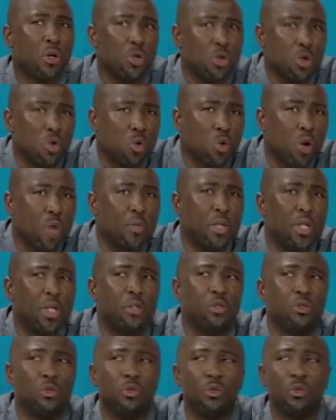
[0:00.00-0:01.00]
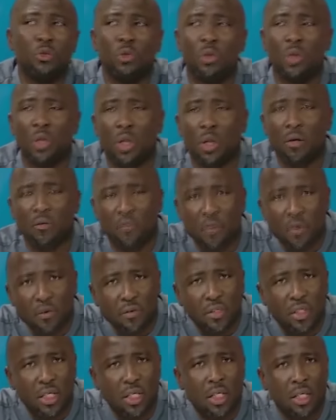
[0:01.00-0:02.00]
You will be to do
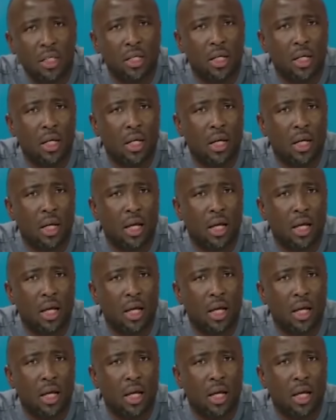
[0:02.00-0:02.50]
50